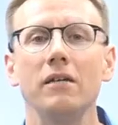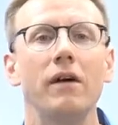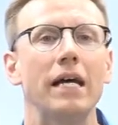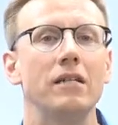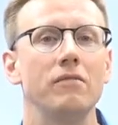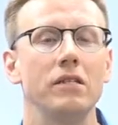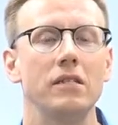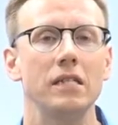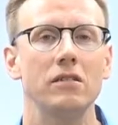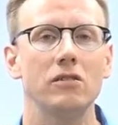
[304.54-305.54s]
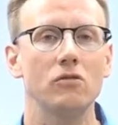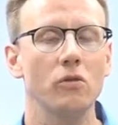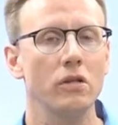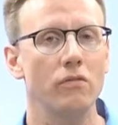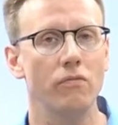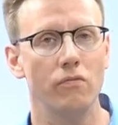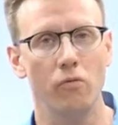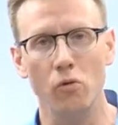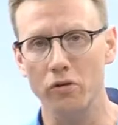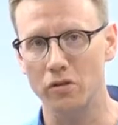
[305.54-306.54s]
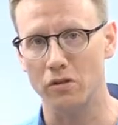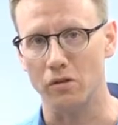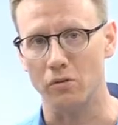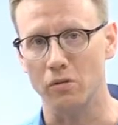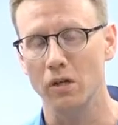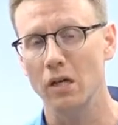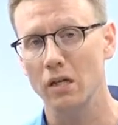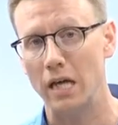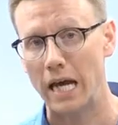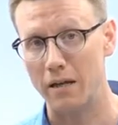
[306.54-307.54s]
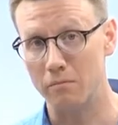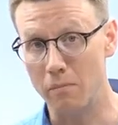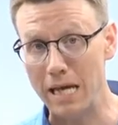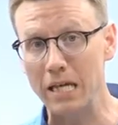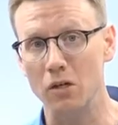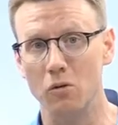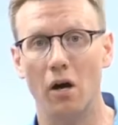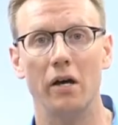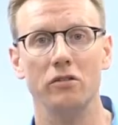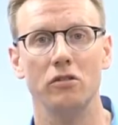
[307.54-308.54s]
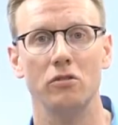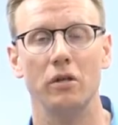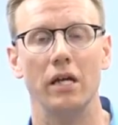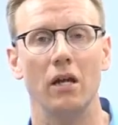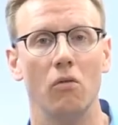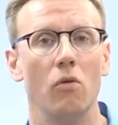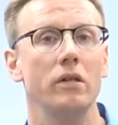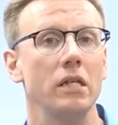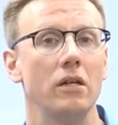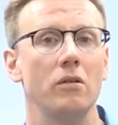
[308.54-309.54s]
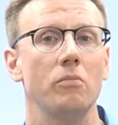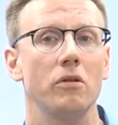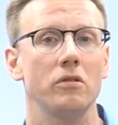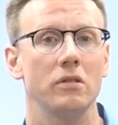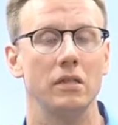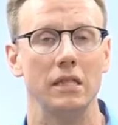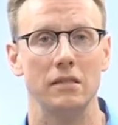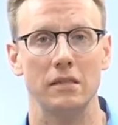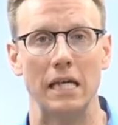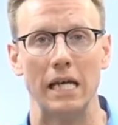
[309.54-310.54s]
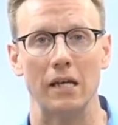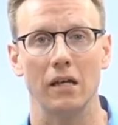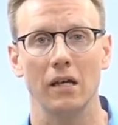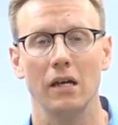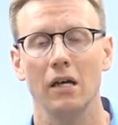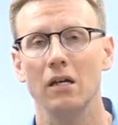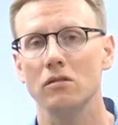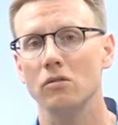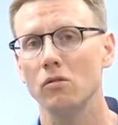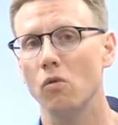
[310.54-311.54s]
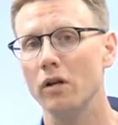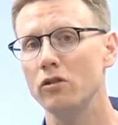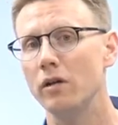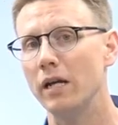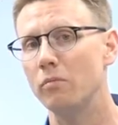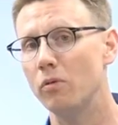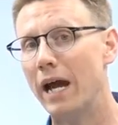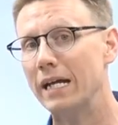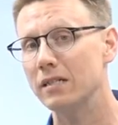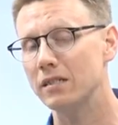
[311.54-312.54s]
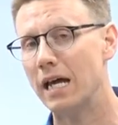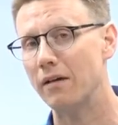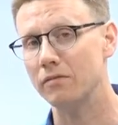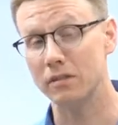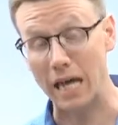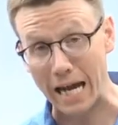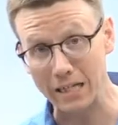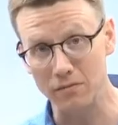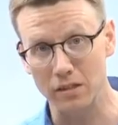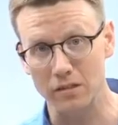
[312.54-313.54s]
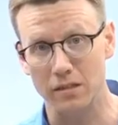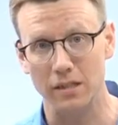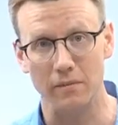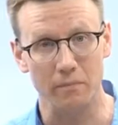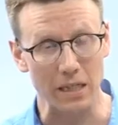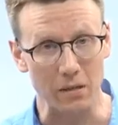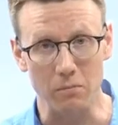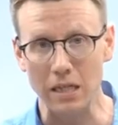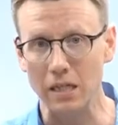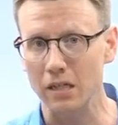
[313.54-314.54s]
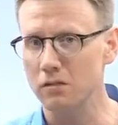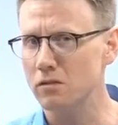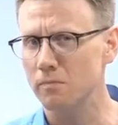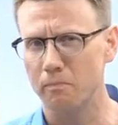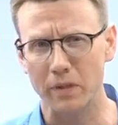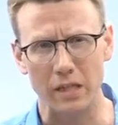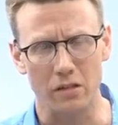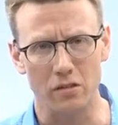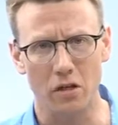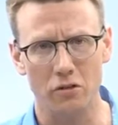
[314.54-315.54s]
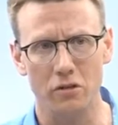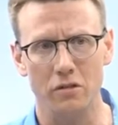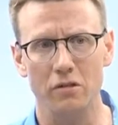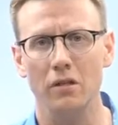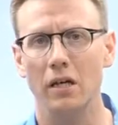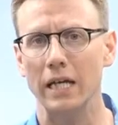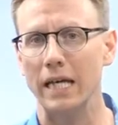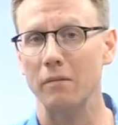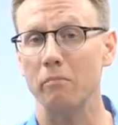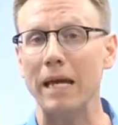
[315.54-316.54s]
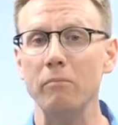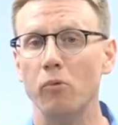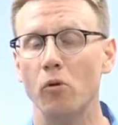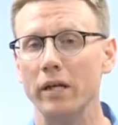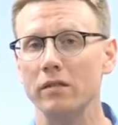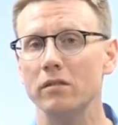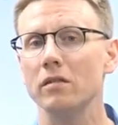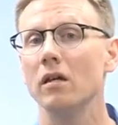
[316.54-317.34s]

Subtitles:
of active listening is it's going to force you and make you concentrate on what the other person is saying. So you want to try to practice active listening in meetings, in discussions. Again, main points,